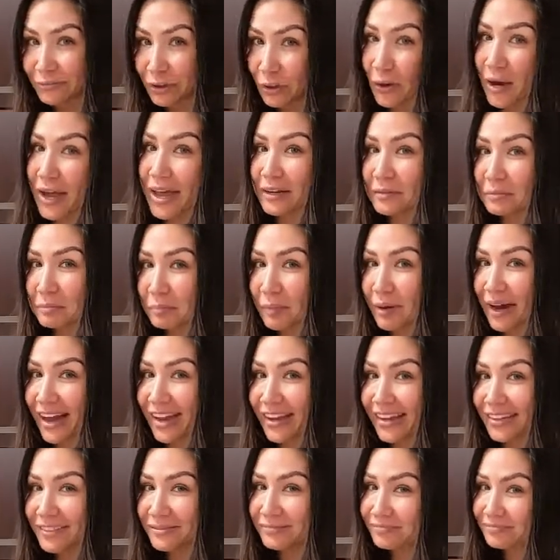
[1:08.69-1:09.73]
Go ahead and buy
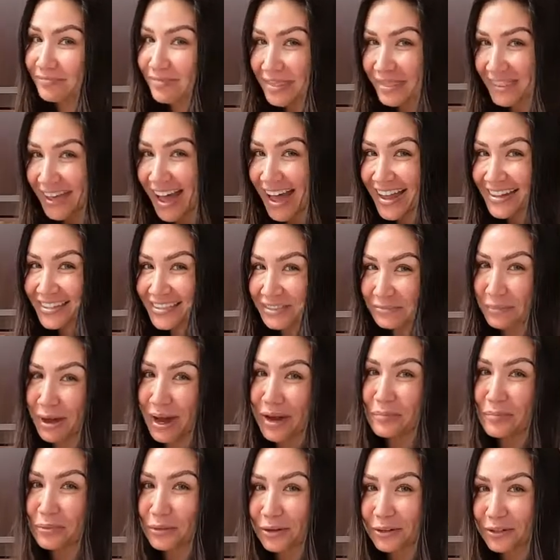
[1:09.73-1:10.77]
it. That's
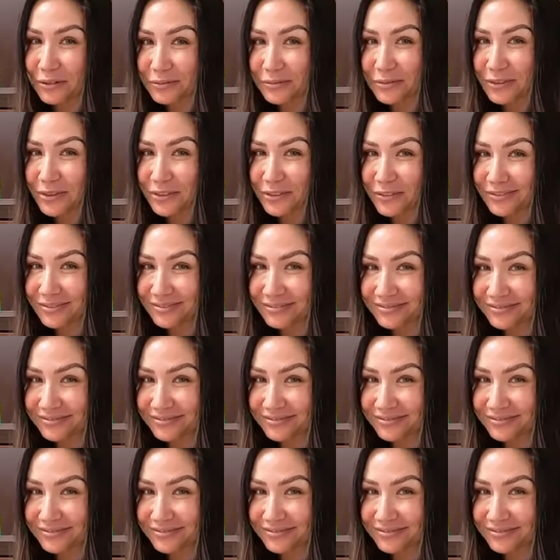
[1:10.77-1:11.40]
my point of view.